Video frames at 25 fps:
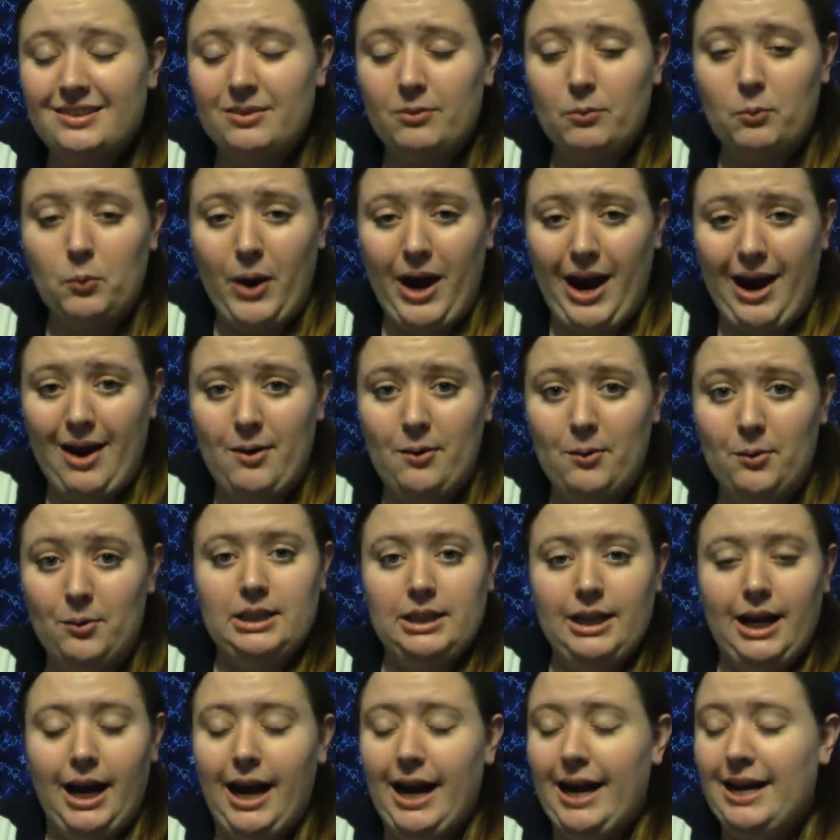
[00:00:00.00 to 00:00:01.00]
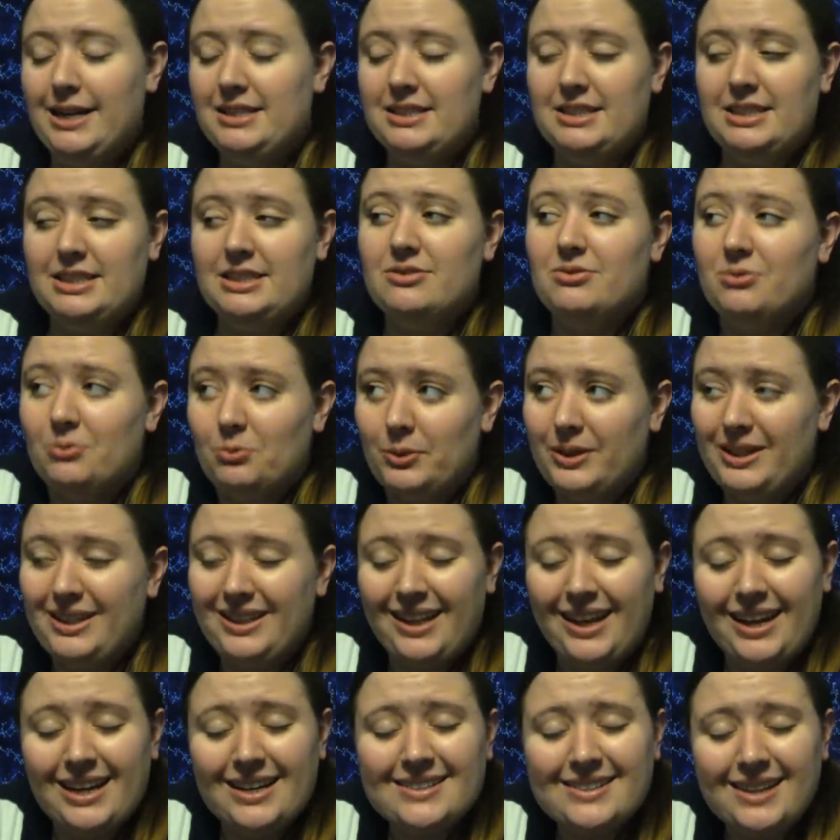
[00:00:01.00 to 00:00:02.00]
Wow. I didn't
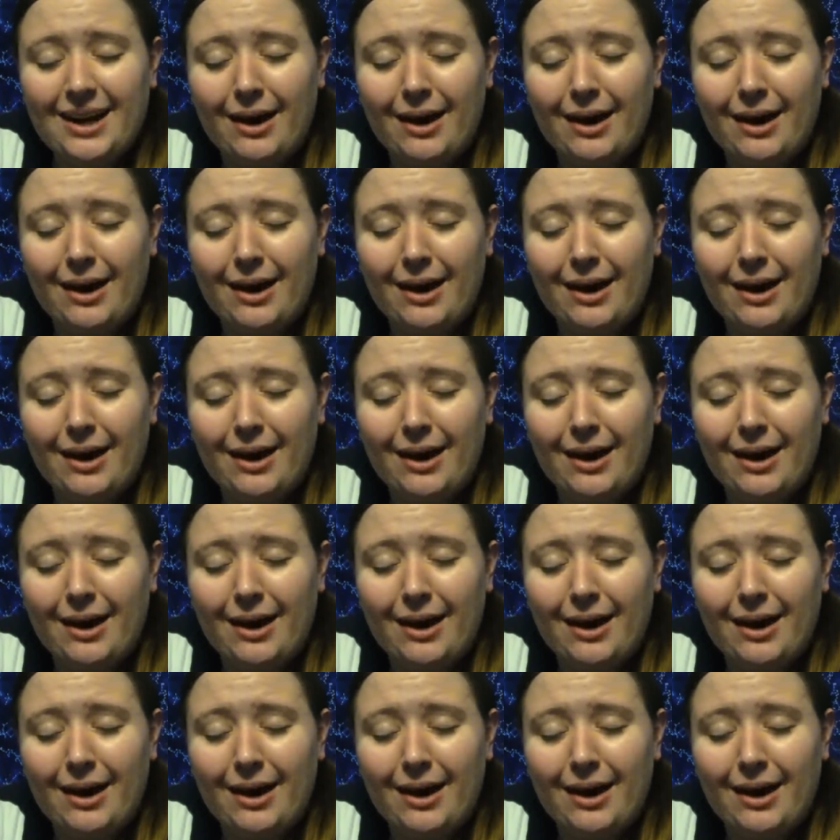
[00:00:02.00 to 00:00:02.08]
realize